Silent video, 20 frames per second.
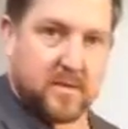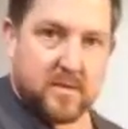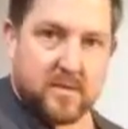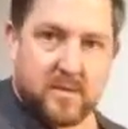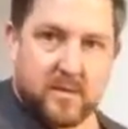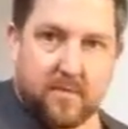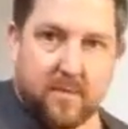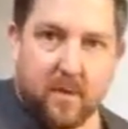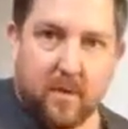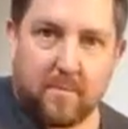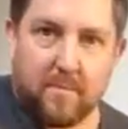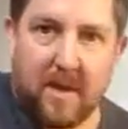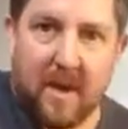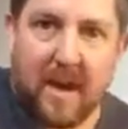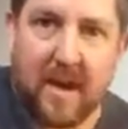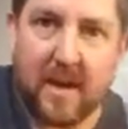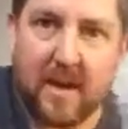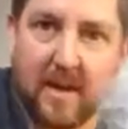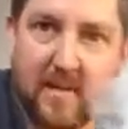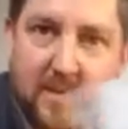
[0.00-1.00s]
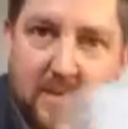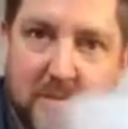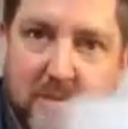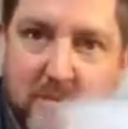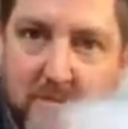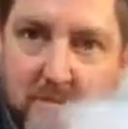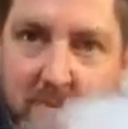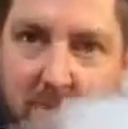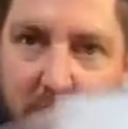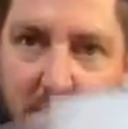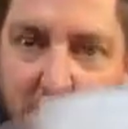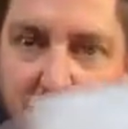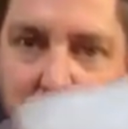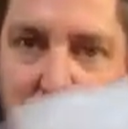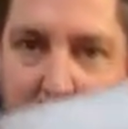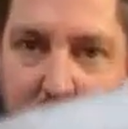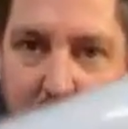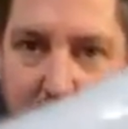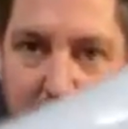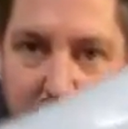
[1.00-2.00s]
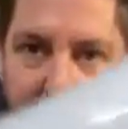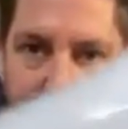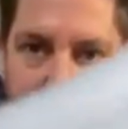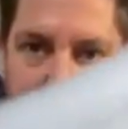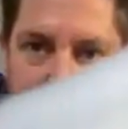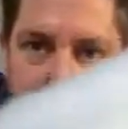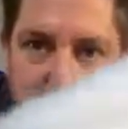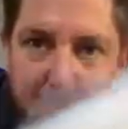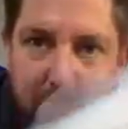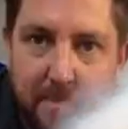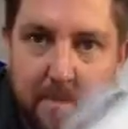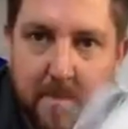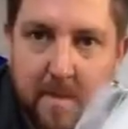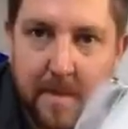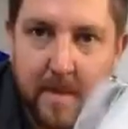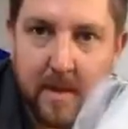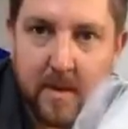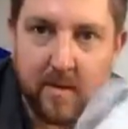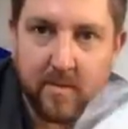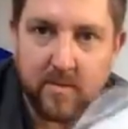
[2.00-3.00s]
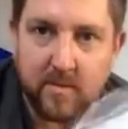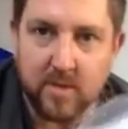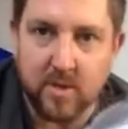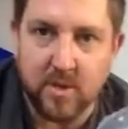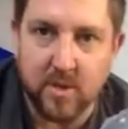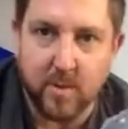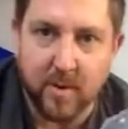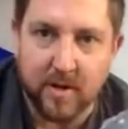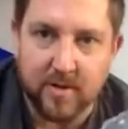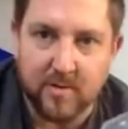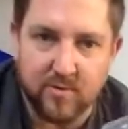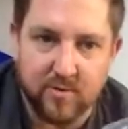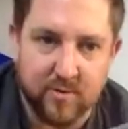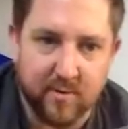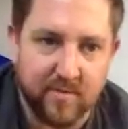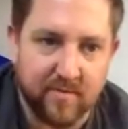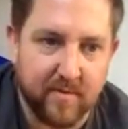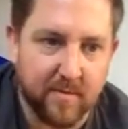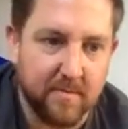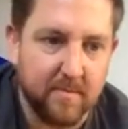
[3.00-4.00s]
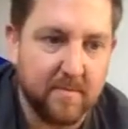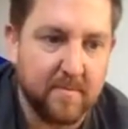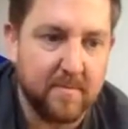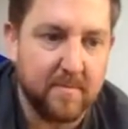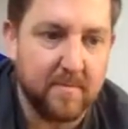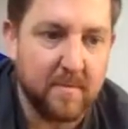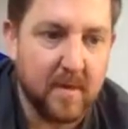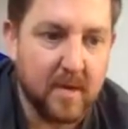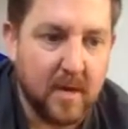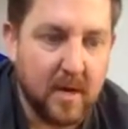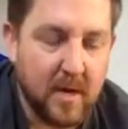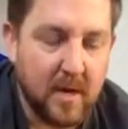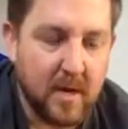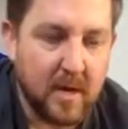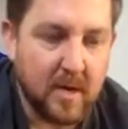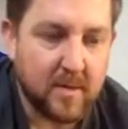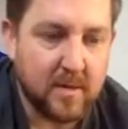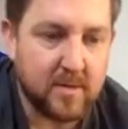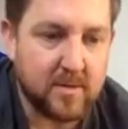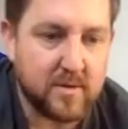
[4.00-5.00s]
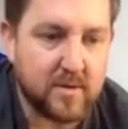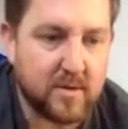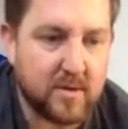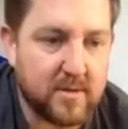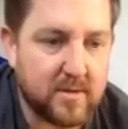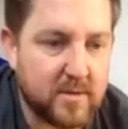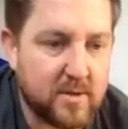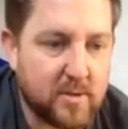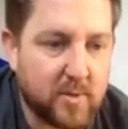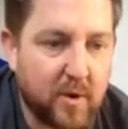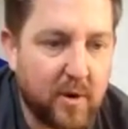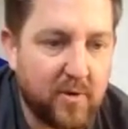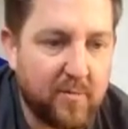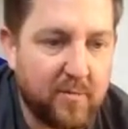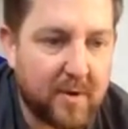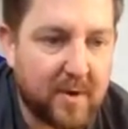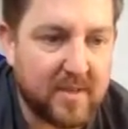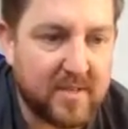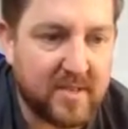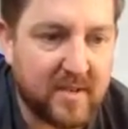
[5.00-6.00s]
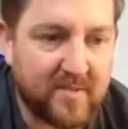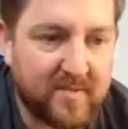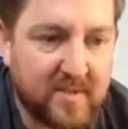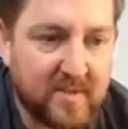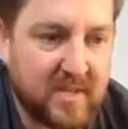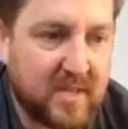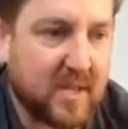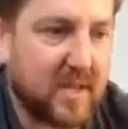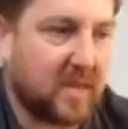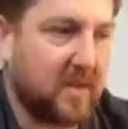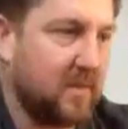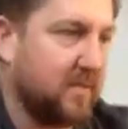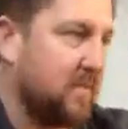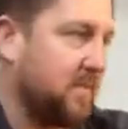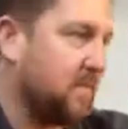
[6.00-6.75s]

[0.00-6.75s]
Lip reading: ziplock bags. You get, I've got 200 of them. The size is 12 by 17